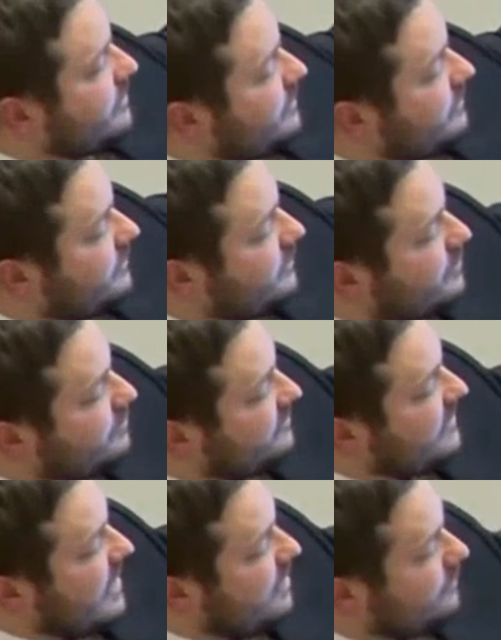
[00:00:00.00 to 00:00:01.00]
the case that
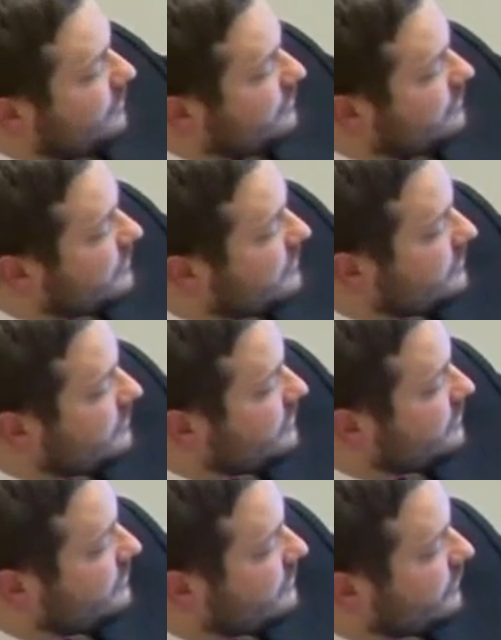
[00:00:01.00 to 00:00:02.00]
needed to be considered
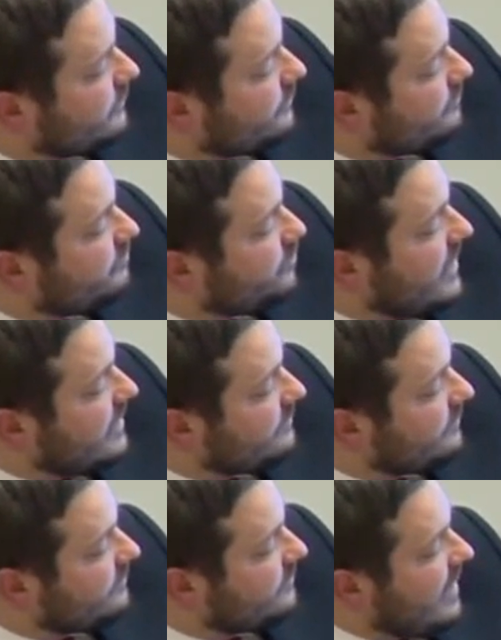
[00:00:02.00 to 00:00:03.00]
to charge
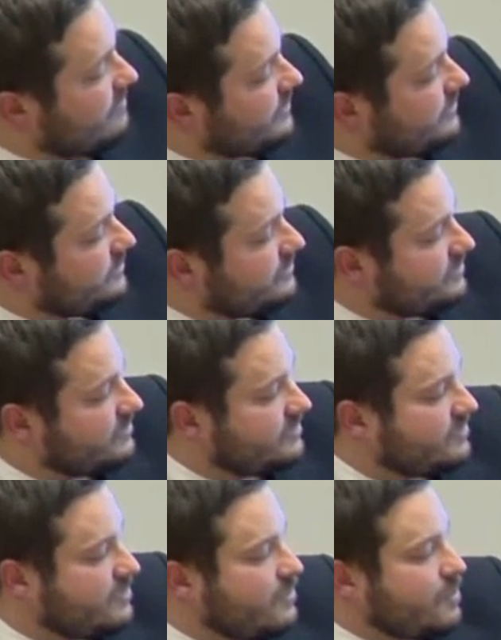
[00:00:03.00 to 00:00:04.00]
Randle L. with these
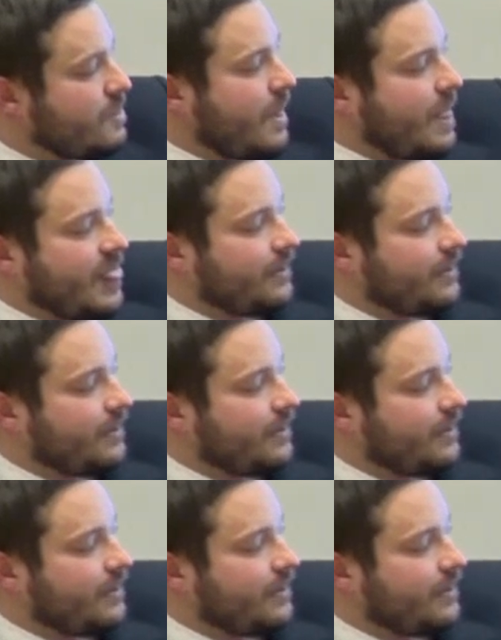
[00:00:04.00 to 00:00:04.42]
crimes.